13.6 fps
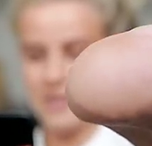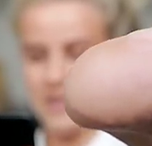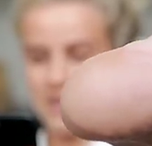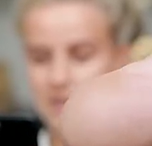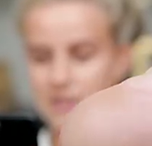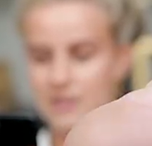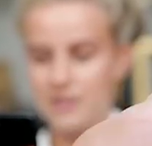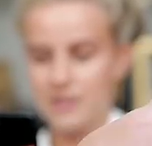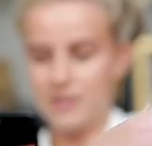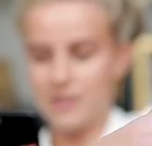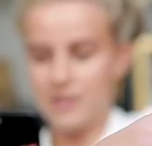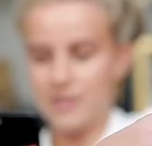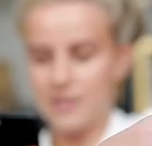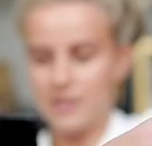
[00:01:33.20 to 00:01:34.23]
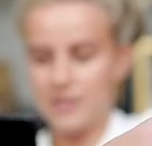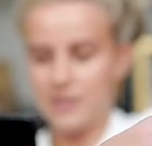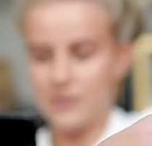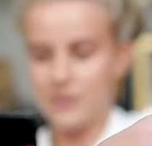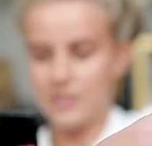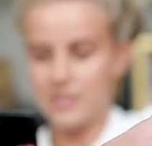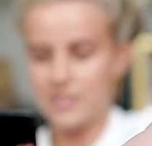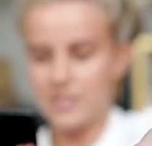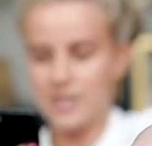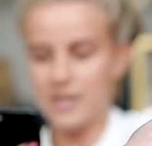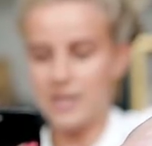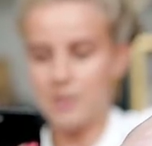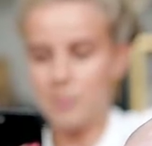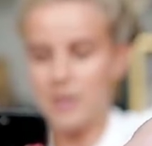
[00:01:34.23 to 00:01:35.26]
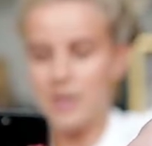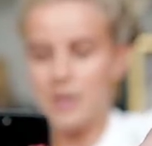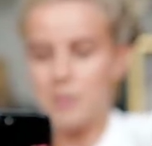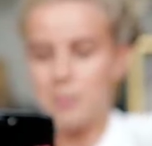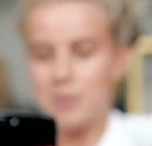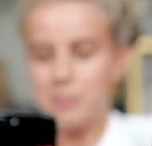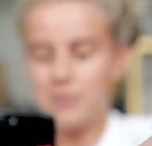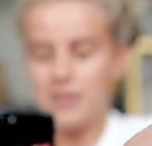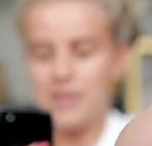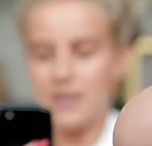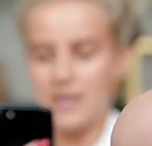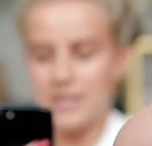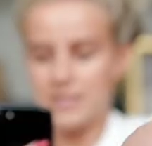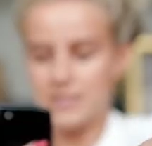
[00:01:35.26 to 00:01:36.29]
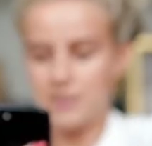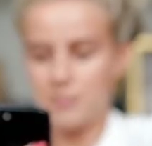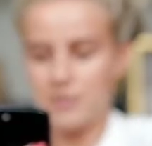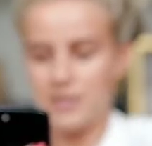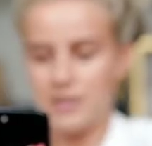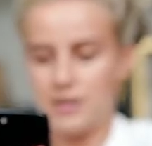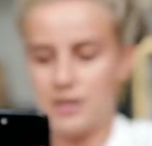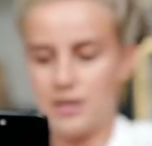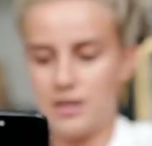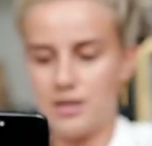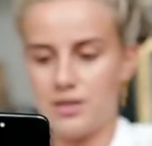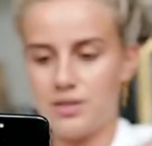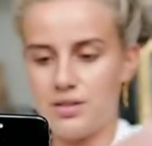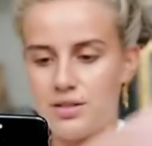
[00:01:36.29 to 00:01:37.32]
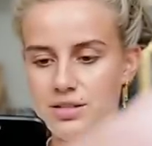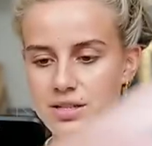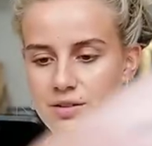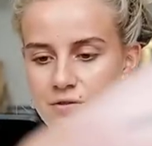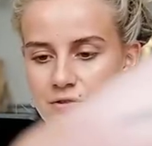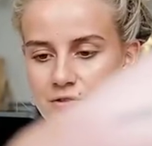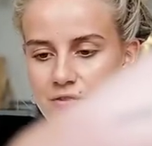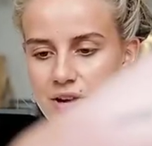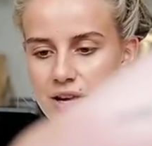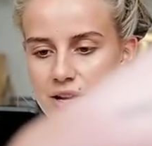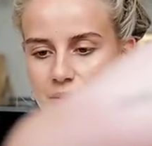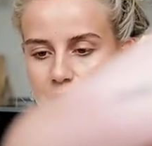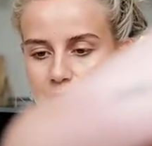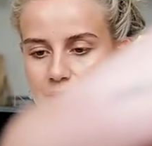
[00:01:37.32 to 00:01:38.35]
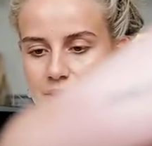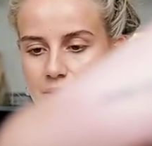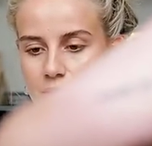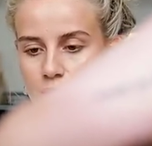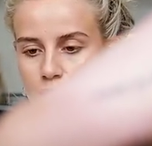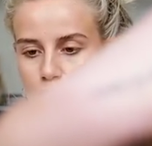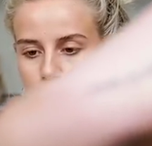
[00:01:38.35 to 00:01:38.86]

yeah, here I can see it, and people are like asking me, doesn't it fade away? Oh,